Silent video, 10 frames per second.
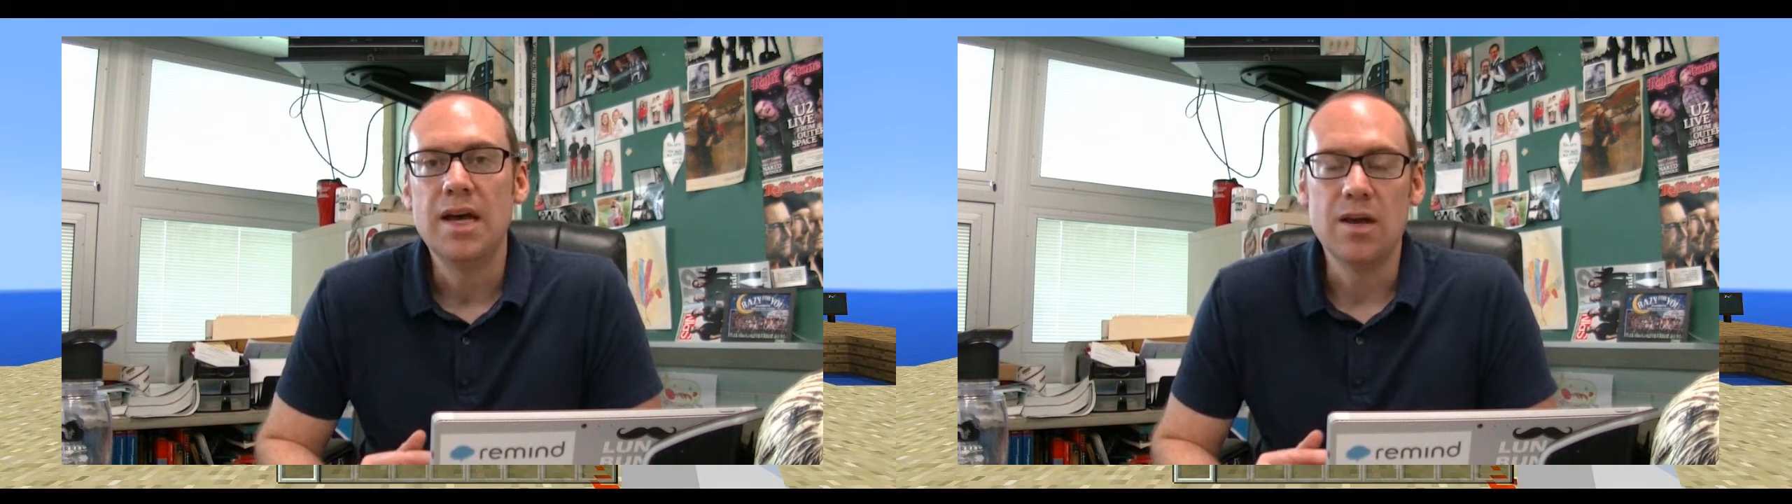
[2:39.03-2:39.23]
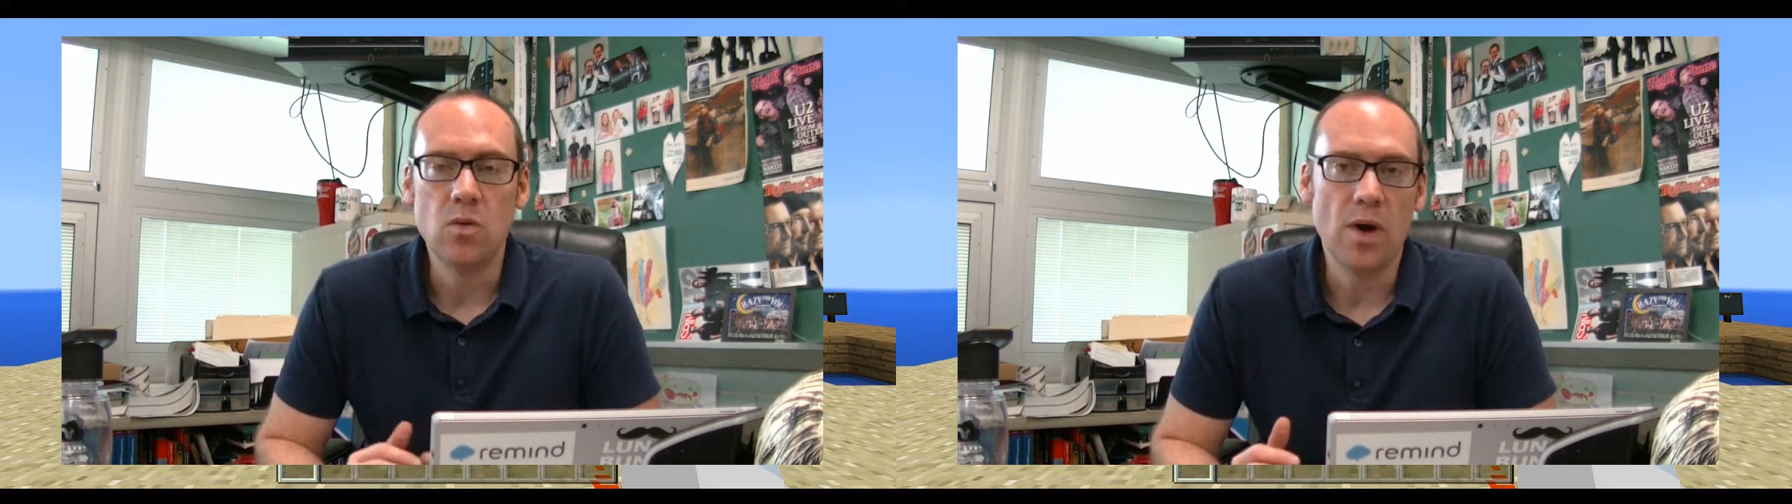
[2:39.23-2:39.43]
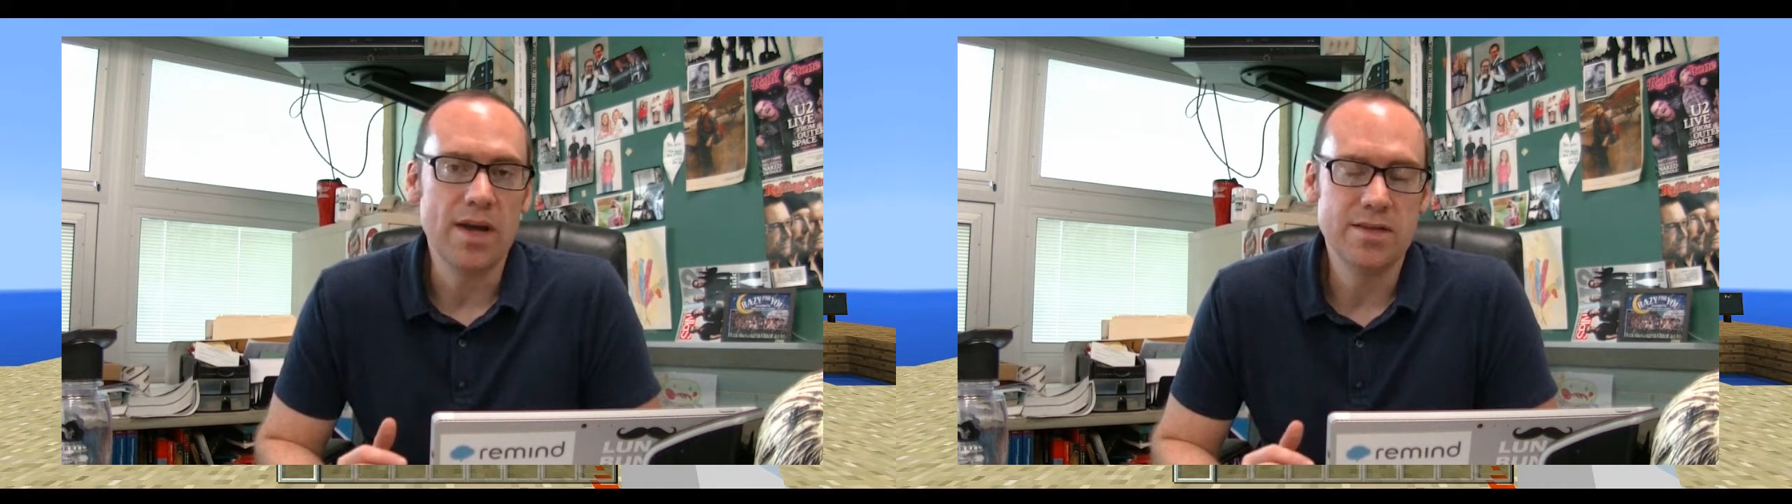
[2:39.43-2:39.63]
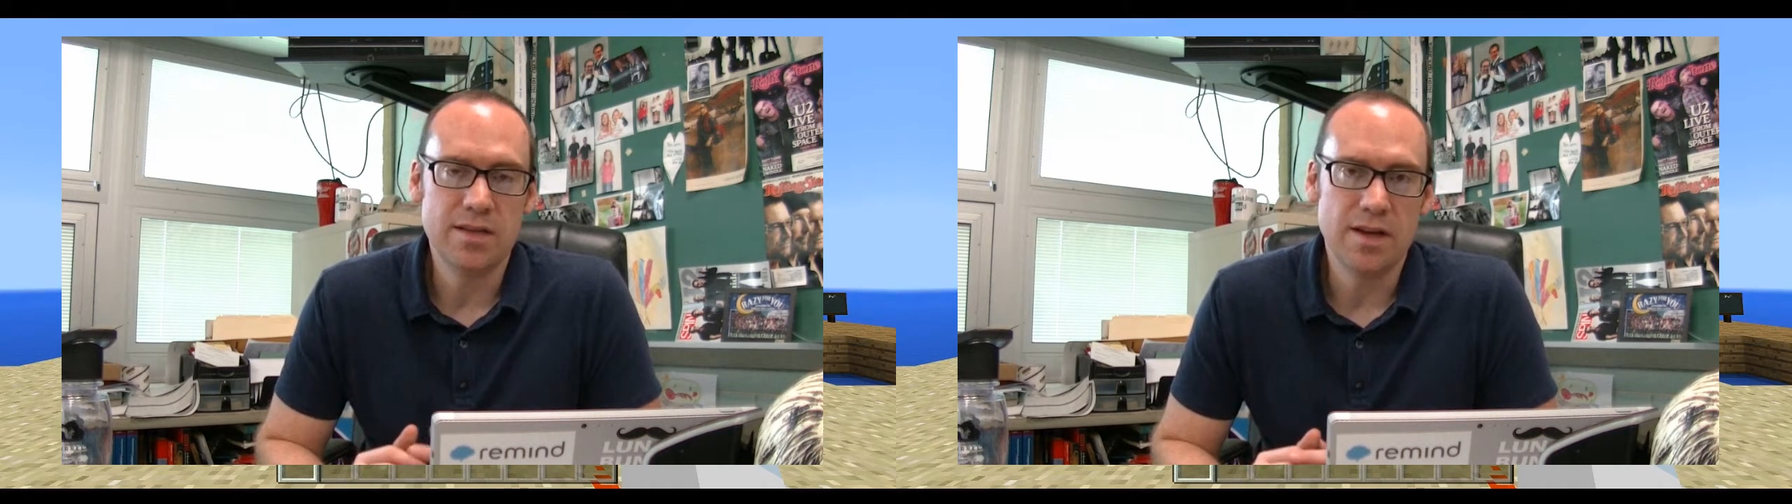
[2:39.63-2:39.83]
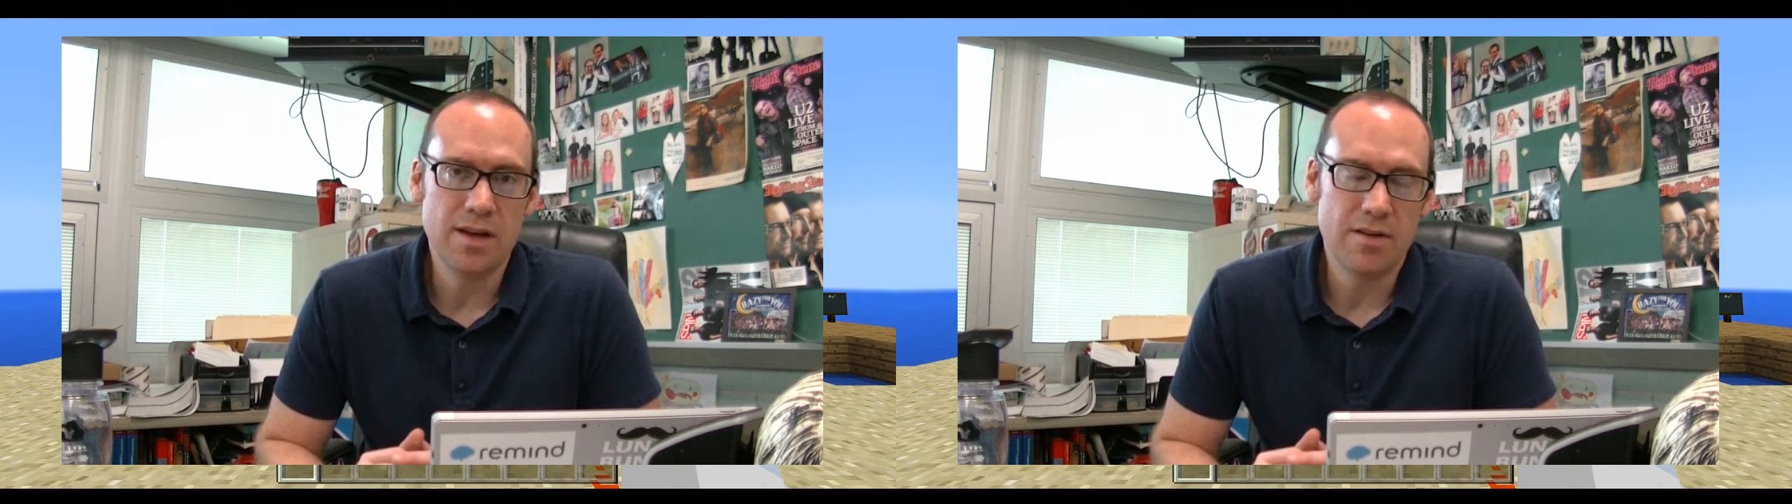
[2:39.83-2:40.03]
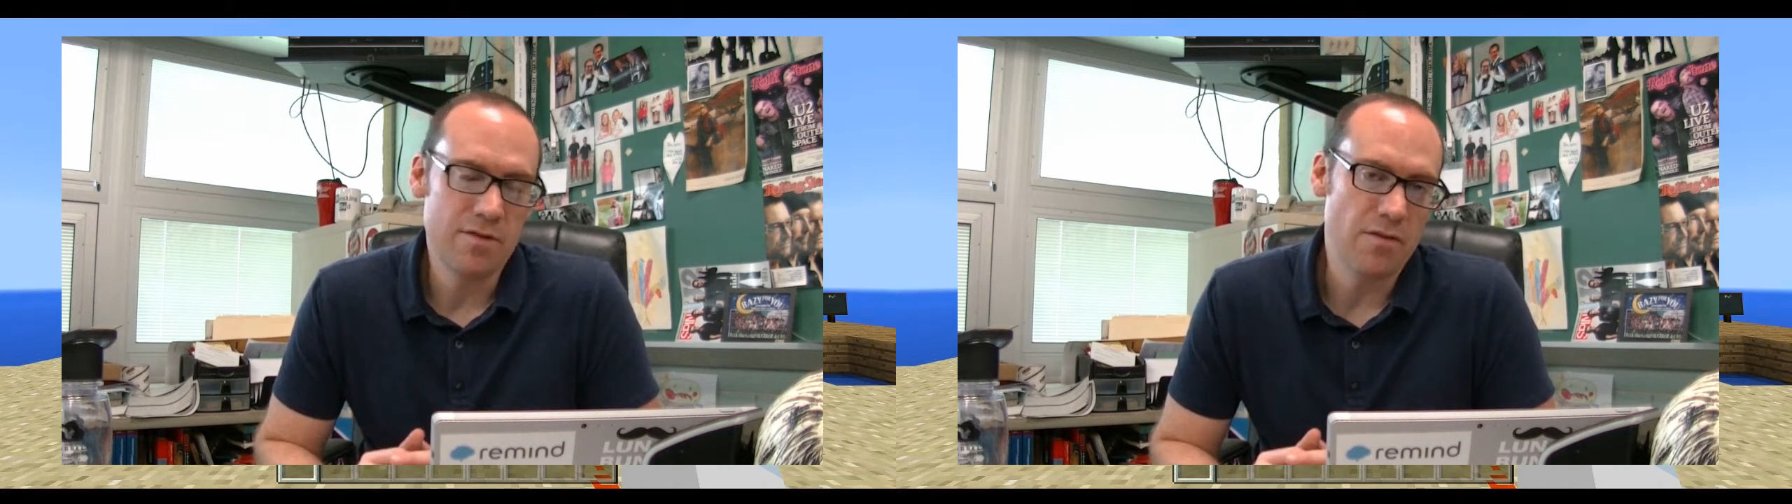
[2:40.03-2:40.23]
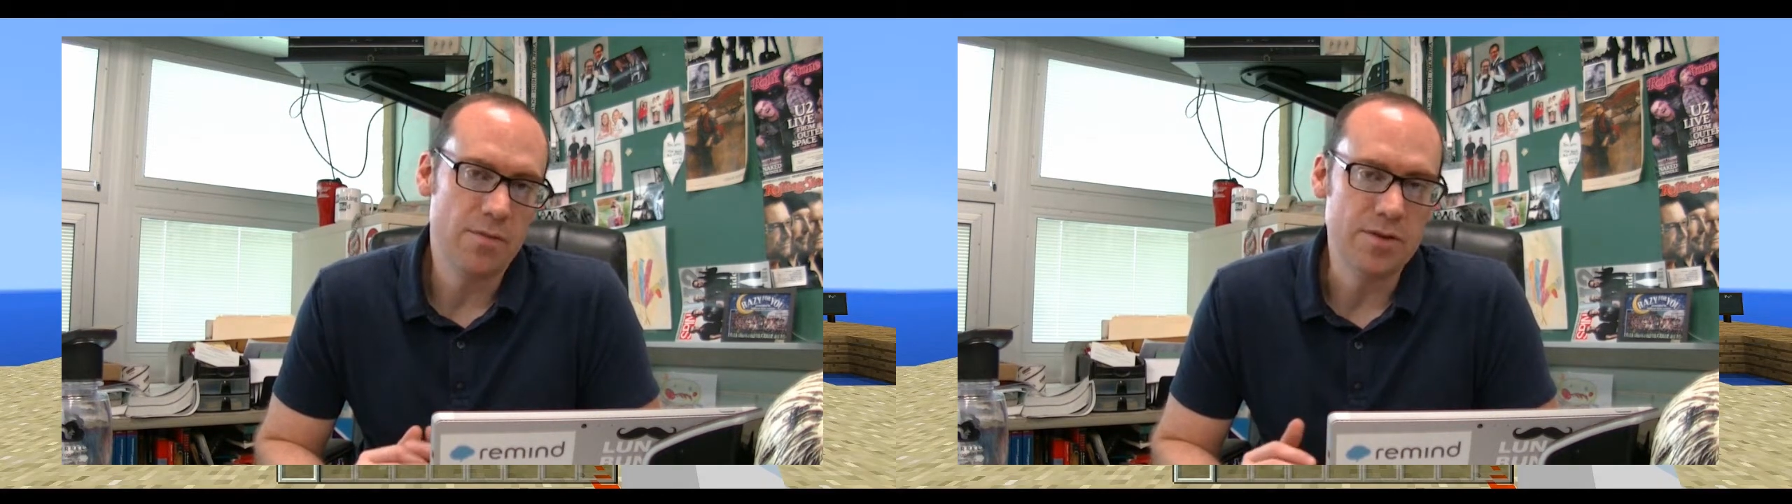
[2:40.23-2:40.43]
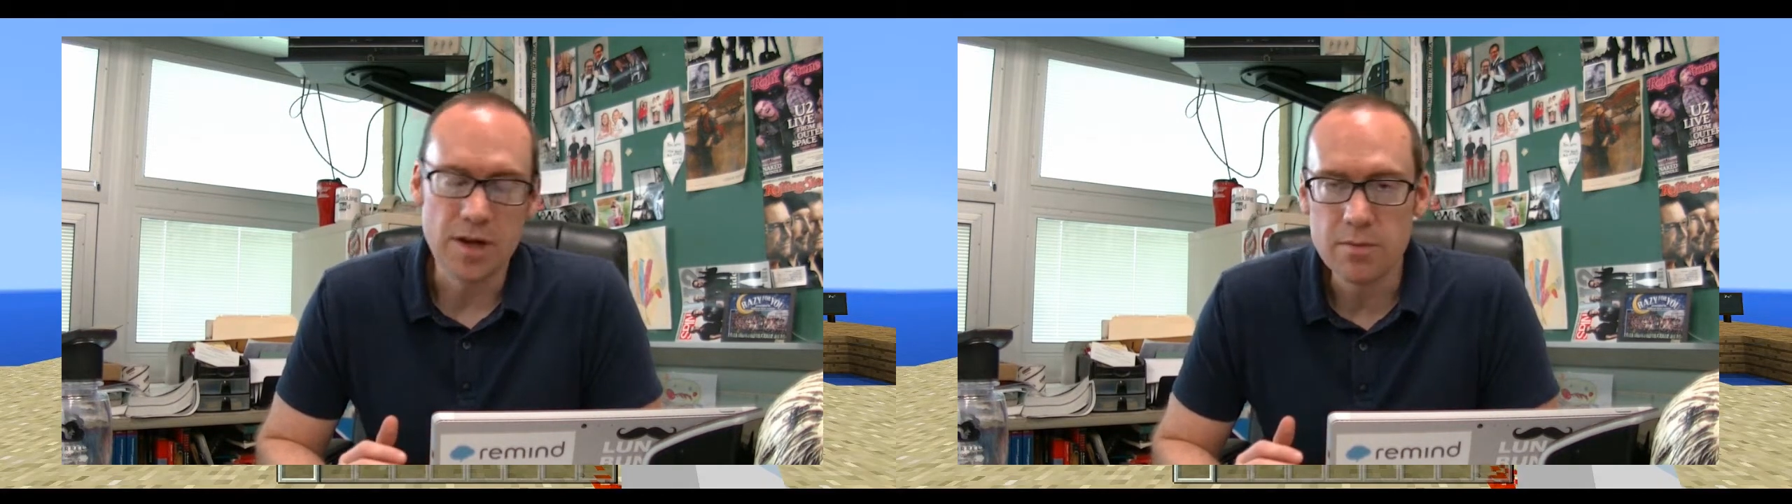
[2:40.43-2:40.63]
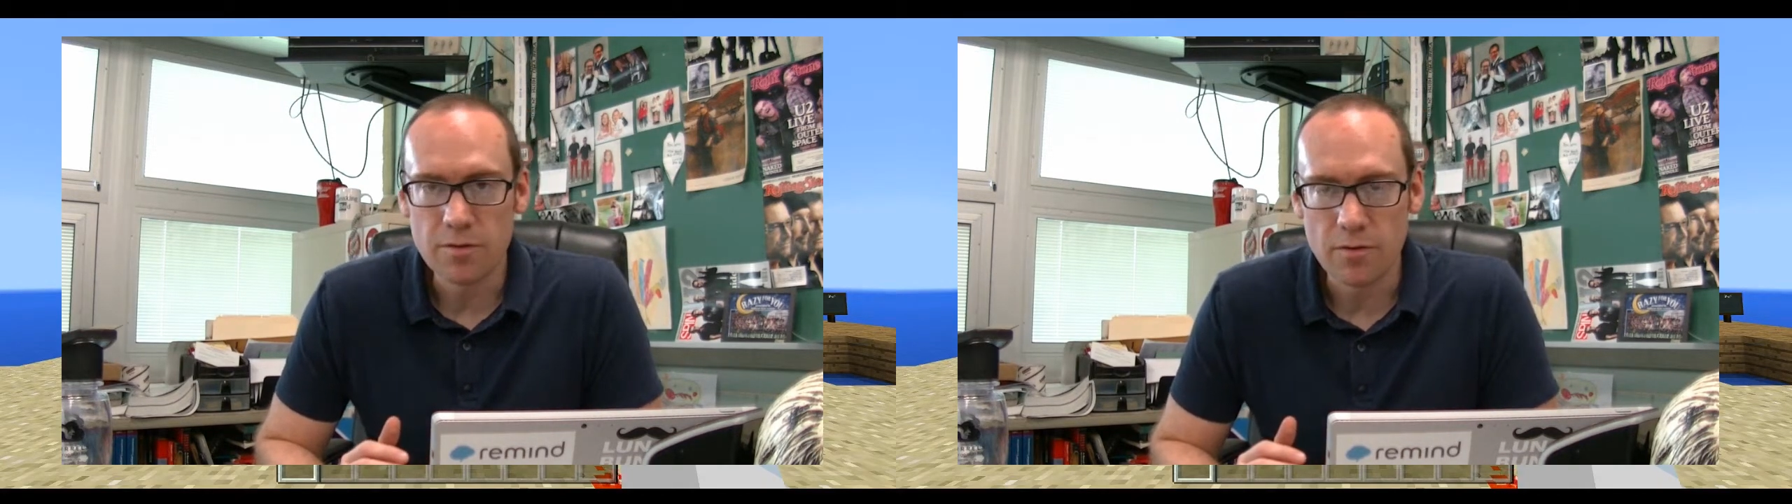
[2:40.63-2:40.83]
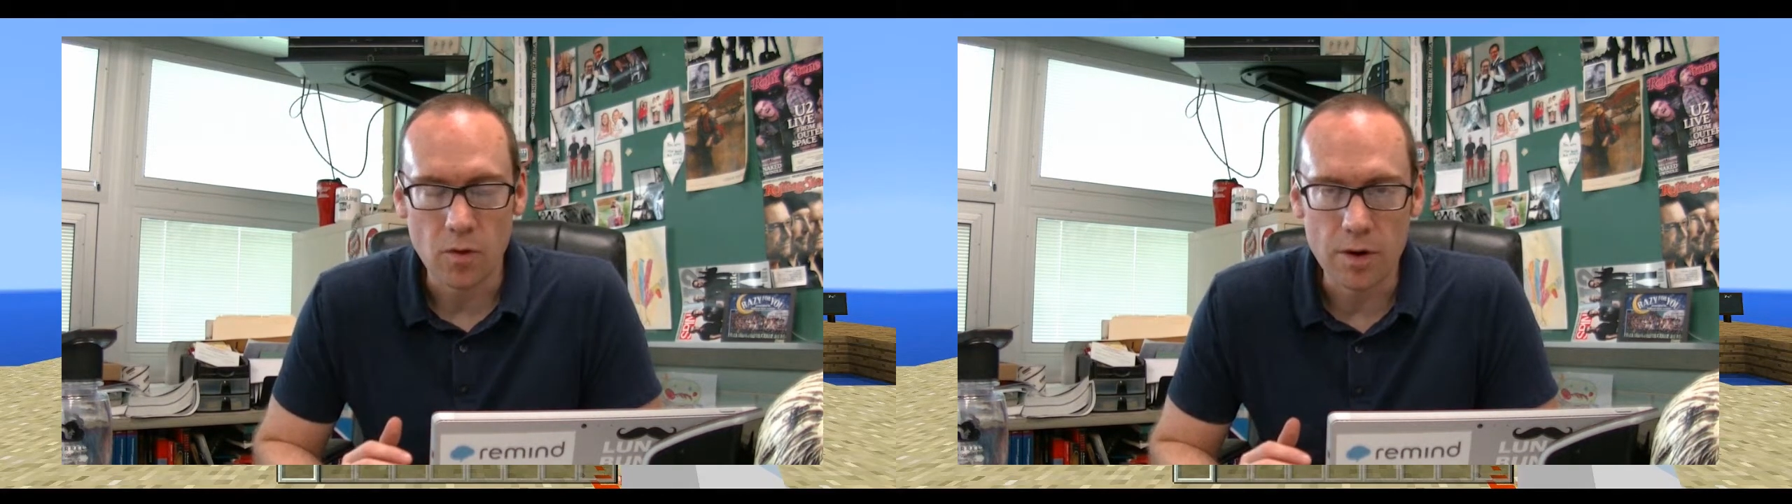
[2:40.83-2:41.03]
in ways that, that have never been done
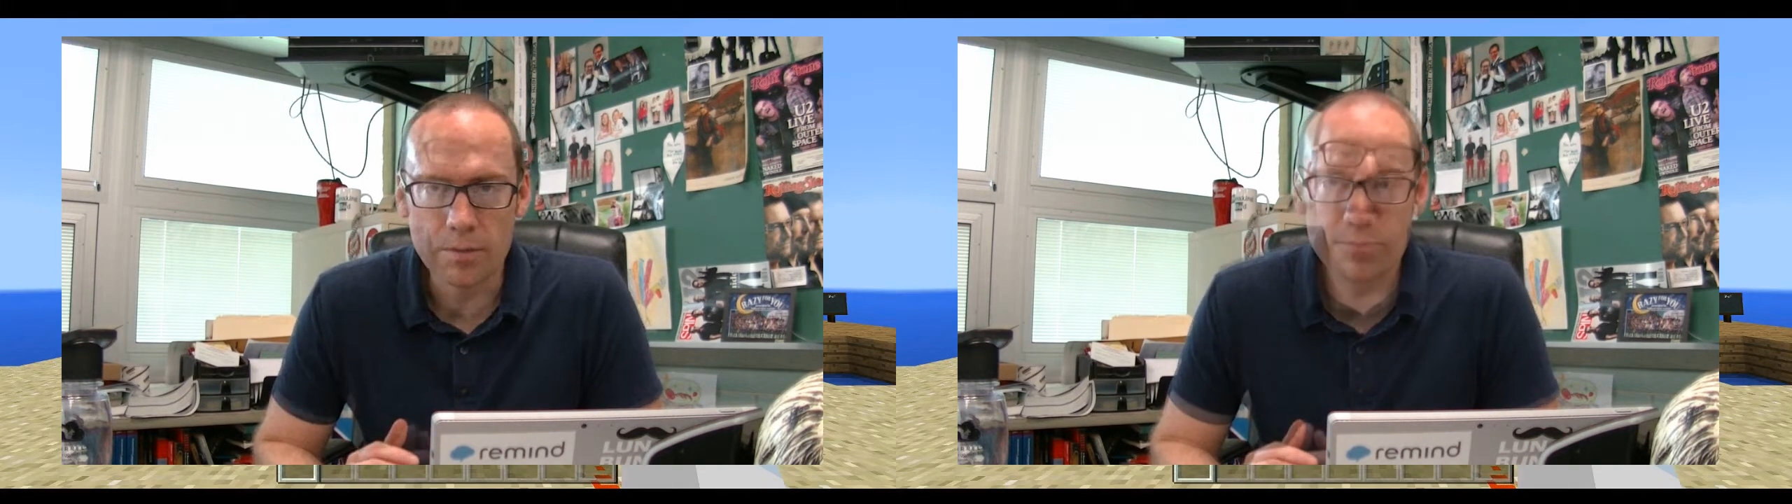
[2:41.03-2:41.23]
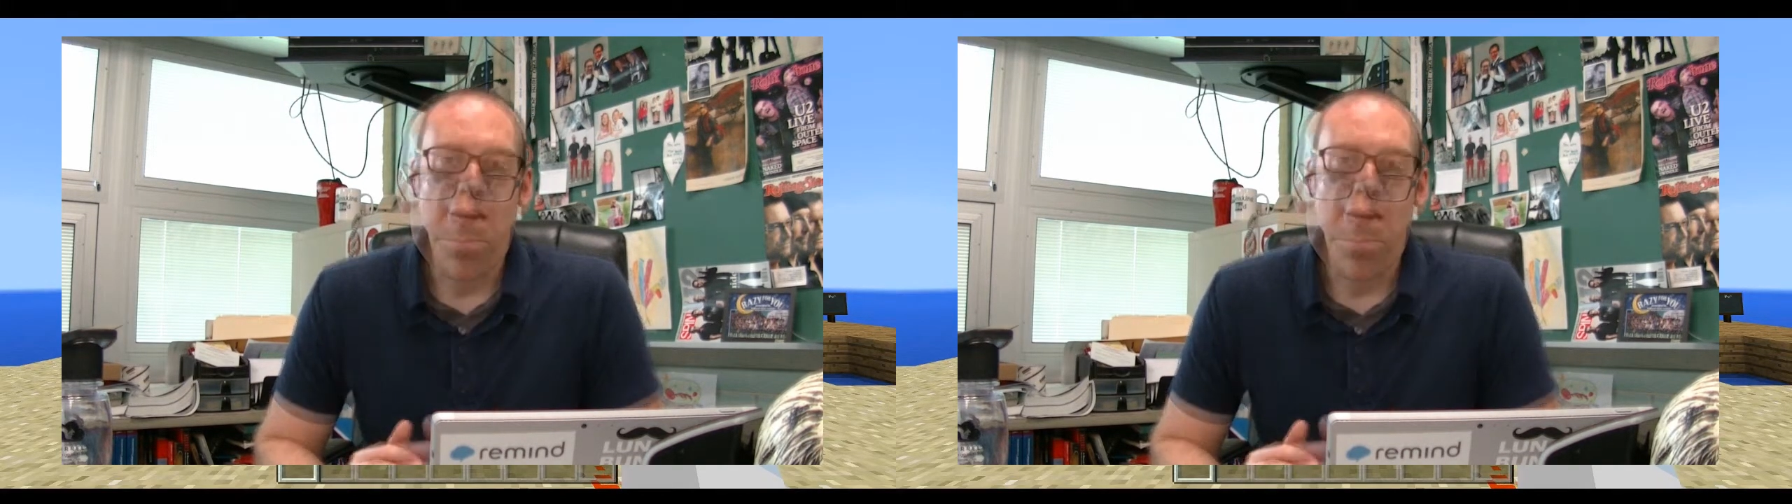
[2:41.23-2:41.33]
before.